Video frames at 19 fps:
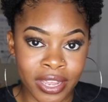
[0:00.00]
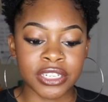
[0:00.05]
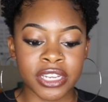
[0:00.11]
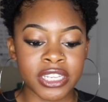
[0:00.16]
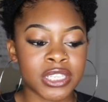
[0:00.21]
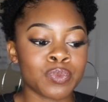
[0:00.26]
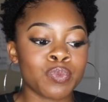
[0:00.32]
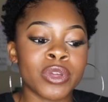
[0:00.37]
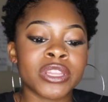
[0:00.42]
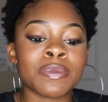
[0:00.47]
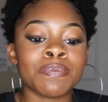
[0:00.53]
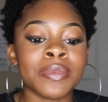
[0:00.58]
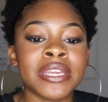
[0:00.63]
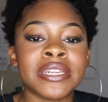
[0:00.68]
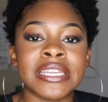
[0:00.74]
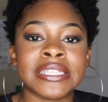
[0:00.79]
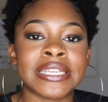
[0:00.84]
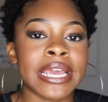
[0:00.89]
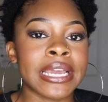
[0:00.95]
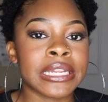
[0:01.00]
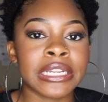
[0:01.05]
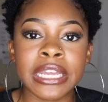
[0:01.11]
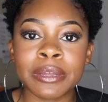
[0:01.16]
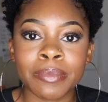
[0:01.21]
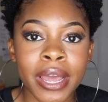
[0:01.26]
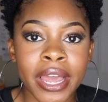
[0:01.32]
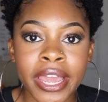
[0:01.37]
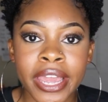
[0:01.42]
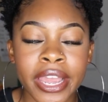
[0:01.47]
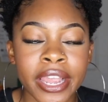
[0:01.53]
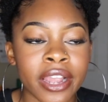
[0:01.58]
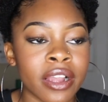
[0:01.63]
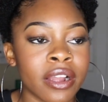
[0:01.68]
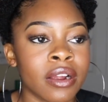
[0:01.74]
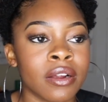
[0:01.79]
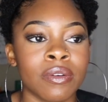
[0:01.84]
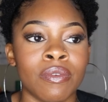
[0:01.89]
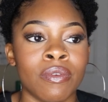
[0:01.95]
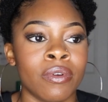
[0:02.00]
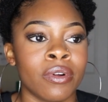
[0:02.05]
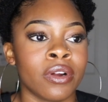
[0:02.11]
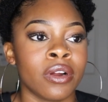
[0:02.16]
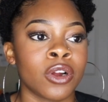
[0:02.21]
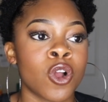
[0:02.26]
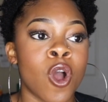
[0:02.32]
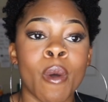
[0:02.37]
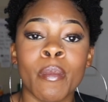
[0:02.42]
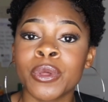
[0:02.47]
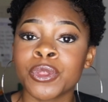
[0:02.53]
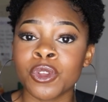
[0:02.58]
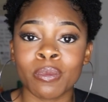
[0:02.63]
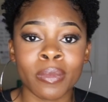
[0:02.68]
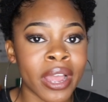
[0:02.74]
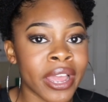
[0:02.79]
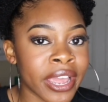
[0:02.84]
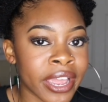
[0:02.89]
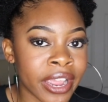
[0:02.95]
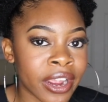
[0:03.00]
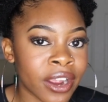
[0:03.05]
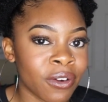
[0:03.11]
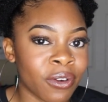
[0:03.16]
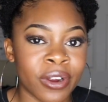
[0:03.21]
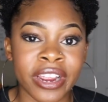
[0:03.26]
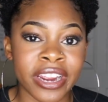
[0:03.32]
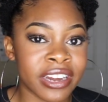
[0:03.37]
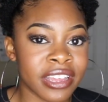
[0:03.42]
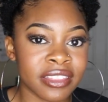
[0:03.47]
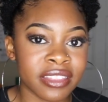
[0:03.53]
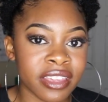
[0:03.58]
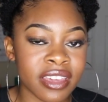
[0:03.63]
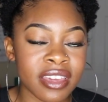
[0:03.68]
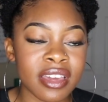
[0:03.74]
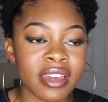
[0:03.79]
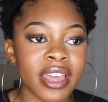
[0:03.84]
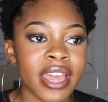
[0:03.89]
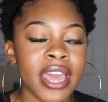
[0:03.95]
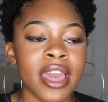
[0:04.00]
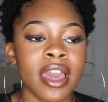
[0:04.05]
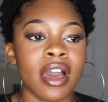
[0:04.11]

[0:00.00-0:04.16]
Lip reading: Just with me detangling my hair or combing through my hair or anything,